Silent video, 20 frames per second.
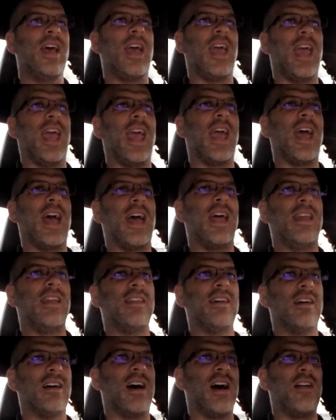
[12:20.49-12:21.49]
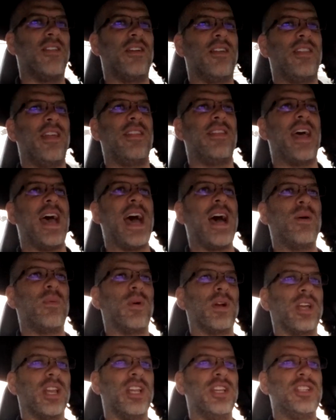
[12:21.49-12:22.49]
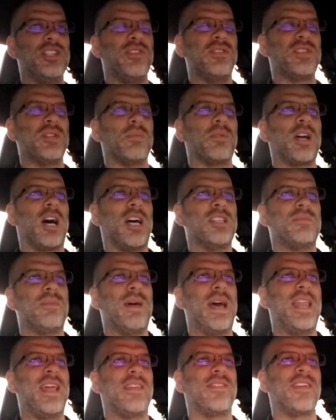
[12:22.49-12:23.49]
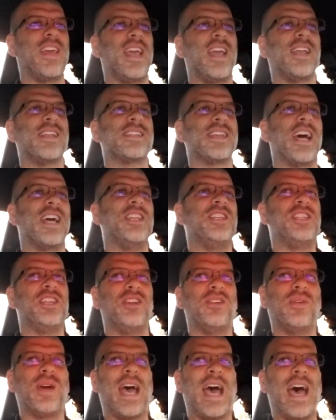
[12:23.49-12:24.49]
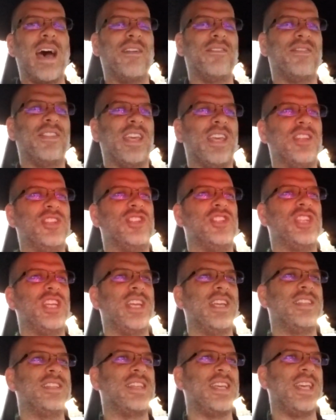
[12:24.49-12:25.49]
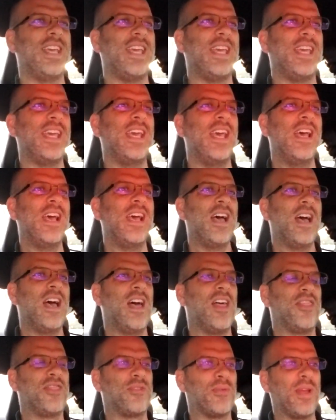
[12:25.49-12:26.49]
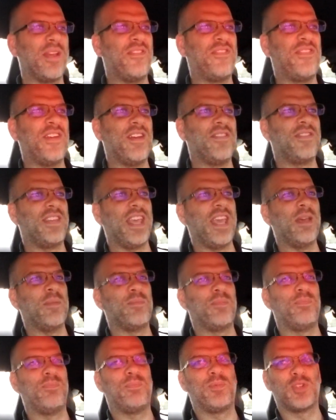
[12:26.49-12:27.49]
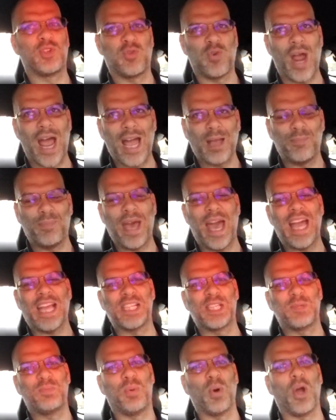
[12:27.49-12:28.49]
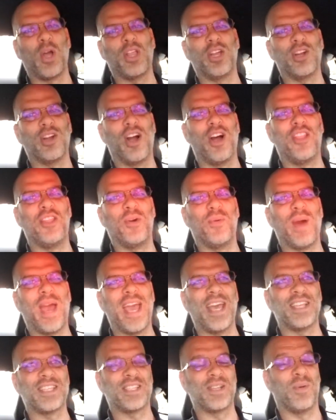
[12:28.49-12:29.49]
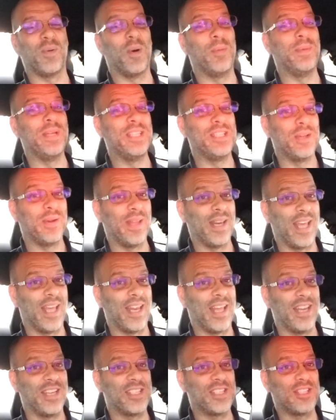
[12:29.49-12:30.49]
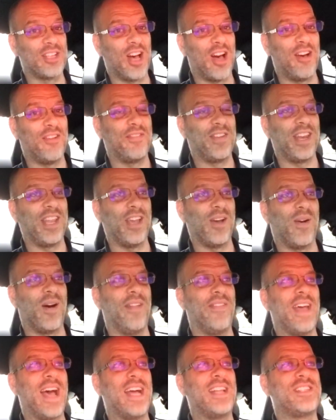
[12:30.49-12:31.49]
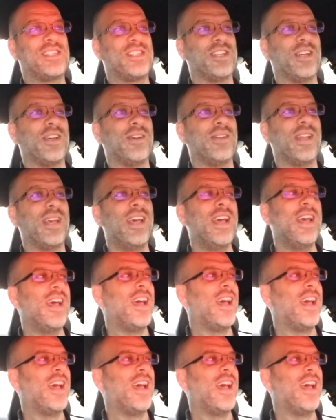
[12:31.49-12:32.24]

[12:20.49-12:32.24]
And other than that, we're gonna do some cosmetic things. I do have the GT 350 track pack spoiler on the way, so we'll be doing an install video on that soon.